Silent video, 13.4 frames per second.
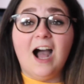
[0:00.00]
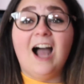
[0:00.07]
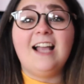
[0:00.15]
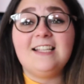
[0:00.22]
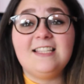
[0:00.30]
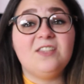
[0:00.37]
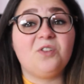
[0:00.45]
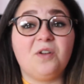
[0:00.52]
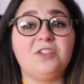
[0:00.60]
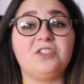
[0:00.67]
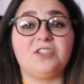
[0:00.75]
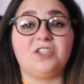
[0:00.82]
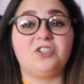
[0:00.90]
I see the
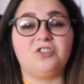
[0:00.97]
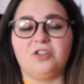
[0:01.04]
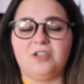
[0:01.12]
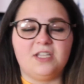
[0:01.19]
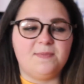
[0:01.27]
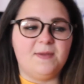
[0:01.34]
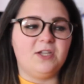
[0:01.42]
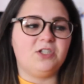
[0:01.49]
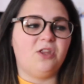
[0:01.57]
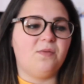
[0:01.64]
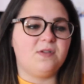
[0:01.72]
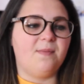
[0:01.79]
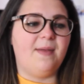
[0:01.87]
Grinch as a student,
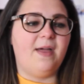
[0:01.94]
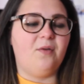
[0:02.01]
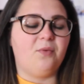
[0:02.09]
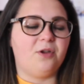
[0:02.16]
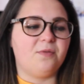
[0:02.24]
especially there was a bit